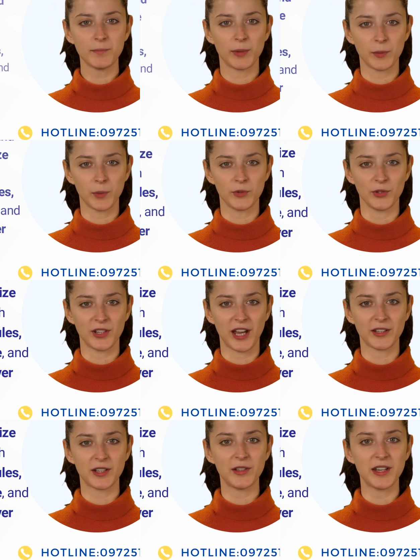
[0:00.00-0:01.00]
People who
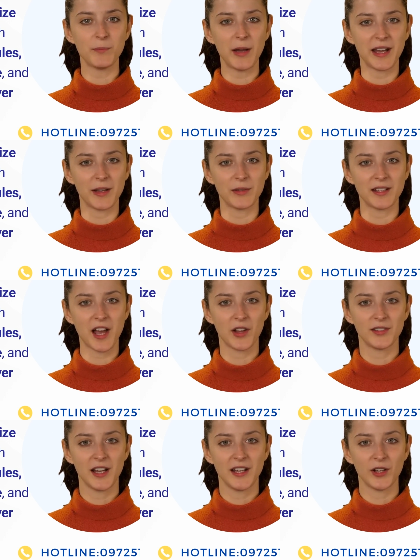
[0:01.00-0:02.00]
tend to live by
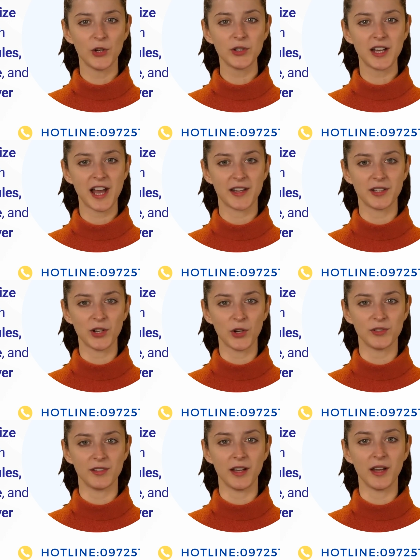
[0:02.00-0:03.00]
themselves include young
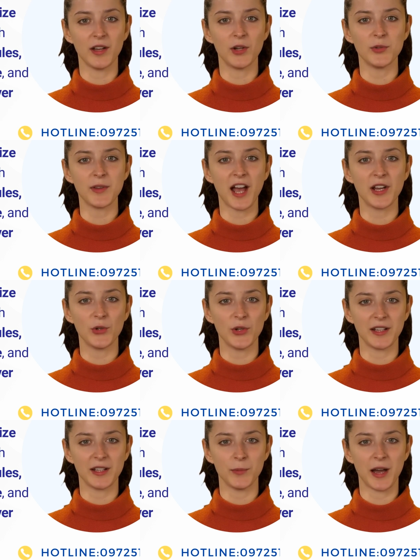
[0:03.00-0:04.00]
adults who value
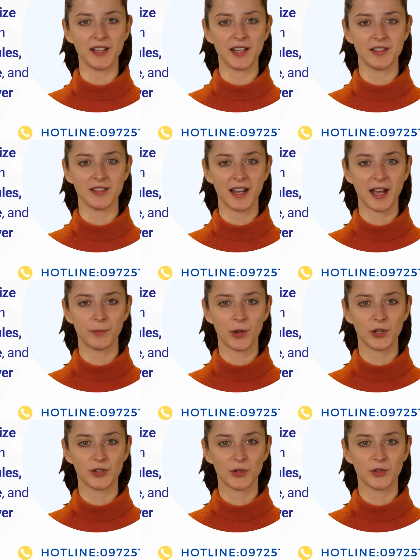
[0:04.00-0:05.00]
independence and
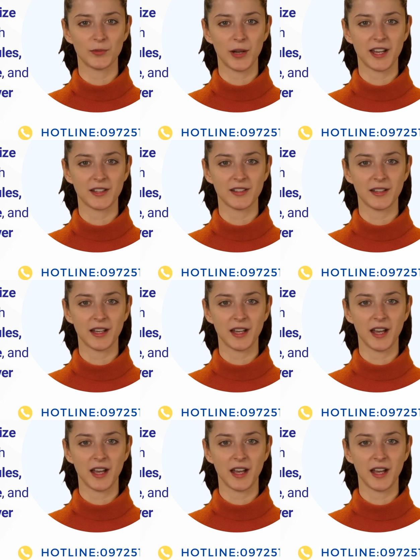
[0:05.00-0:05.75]
personal space,